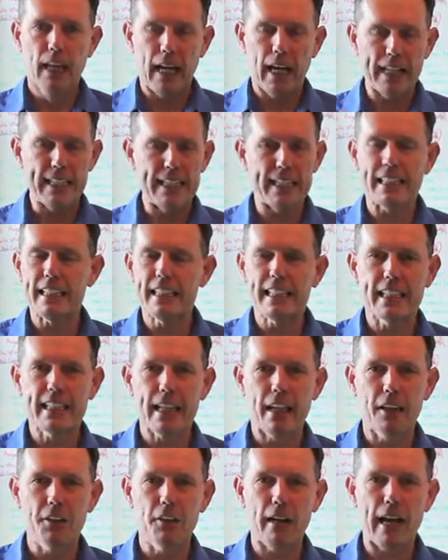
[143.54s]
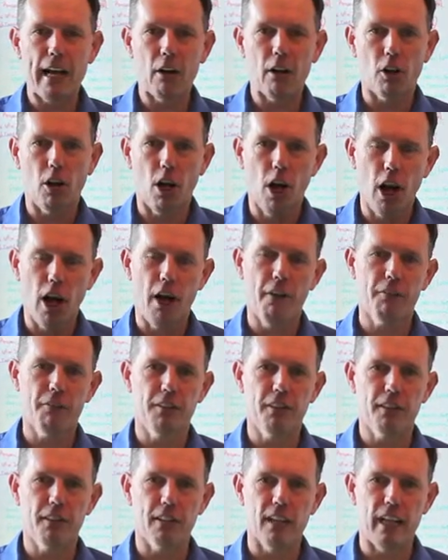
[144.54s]
I need to tell you how
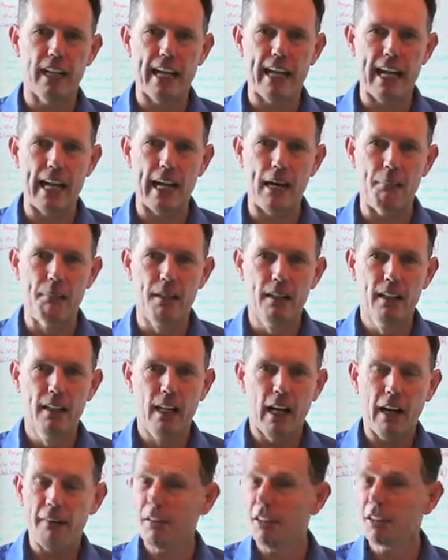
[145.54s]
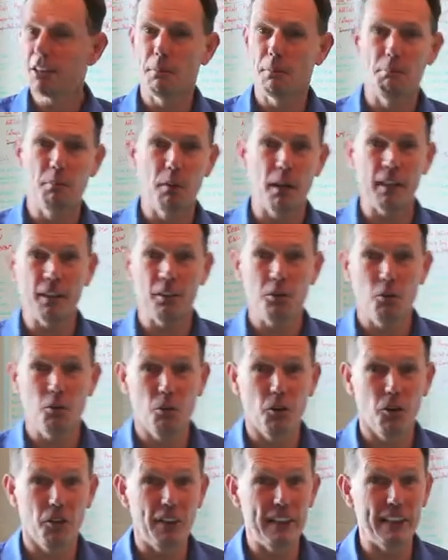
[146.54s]
confident I am. I've done some pretty
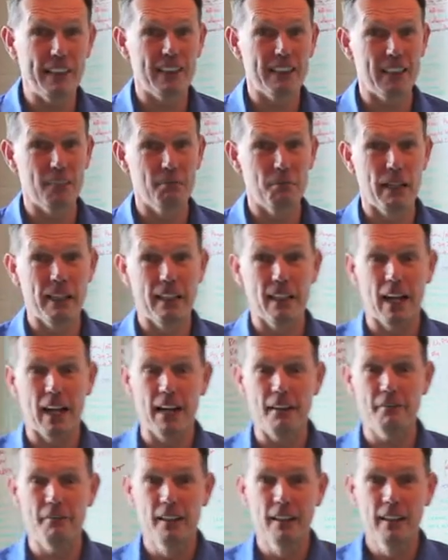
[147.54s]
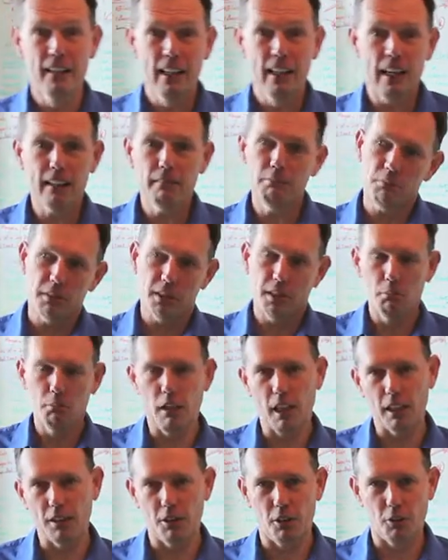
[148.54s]
cool things in my life and some
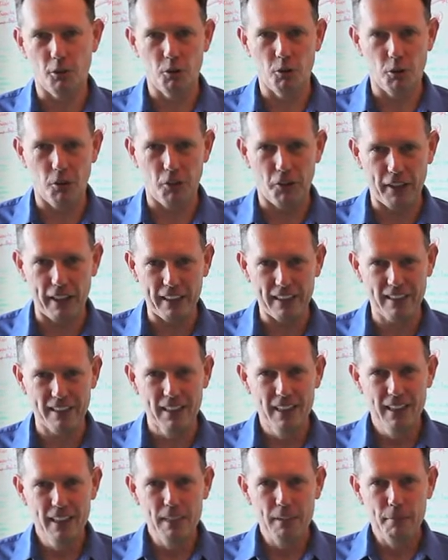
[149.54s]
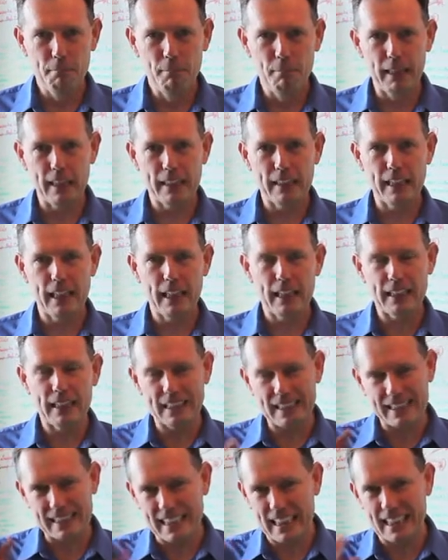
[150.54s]
not so cool things, but
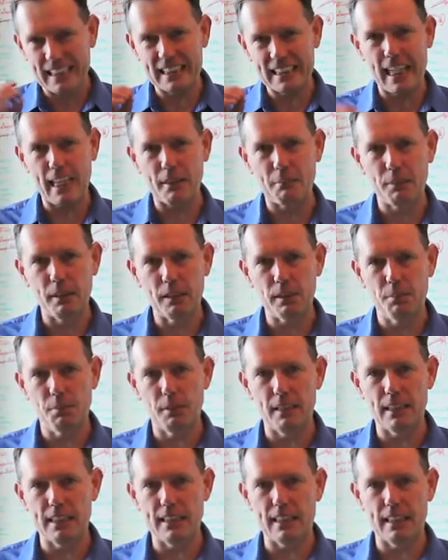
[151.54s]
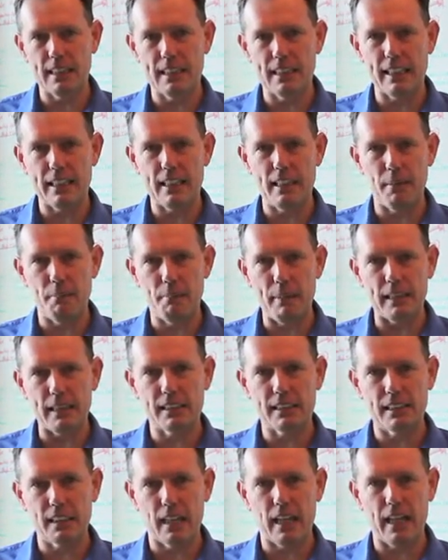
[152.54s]
the Zig Zag Principle is indeed the
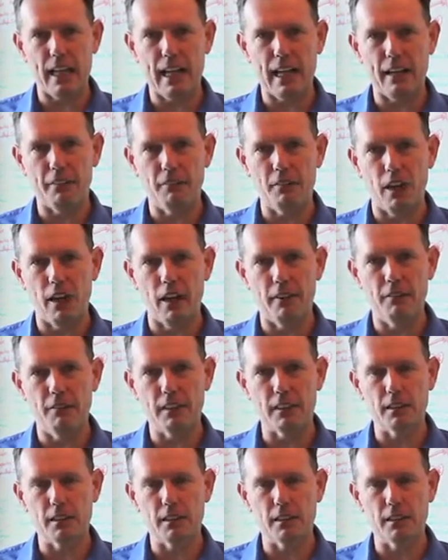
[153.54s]
best that I have to offer.